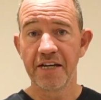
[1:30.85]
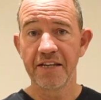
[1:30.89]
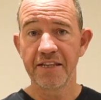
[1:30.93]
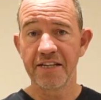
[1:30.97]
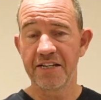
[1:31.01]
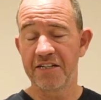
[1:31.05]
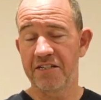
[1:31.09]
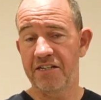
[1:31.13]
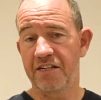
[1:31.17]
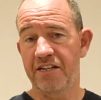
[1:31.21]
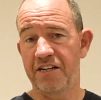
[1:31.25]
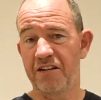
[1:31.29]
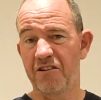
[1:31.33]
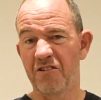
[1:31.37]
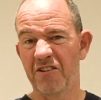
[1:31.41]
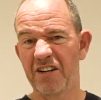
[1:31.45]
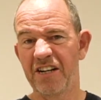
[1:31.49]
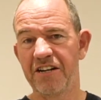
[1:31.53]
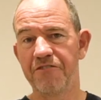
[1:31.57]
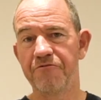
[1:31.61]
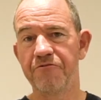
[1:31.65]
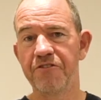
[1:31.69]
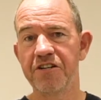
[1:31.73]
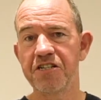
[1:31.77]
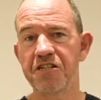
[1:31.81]
They're certainly not
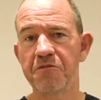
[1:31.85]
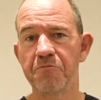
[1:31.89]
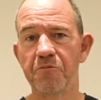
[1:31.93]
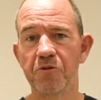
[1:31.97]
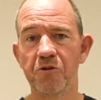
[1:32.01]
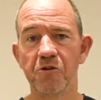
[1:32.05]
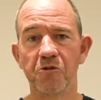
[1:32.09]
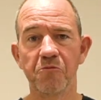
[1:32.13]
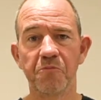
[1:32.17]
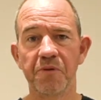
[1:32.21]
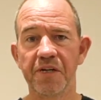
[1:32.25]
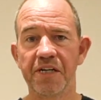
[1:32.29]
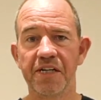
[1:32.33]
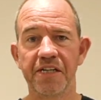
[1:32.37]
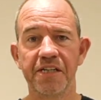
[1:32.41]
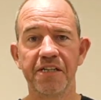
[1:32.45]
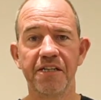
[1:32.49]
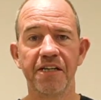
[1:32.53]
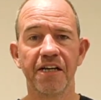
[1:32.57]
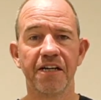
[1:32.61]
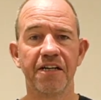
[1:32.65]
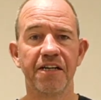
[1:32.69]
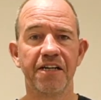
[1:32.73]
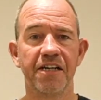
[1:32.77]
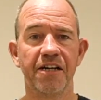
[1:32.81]
invisible,
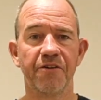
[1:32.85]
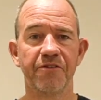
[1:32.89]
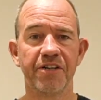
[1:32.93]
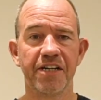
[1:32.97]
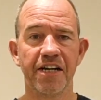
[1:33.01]
but you know,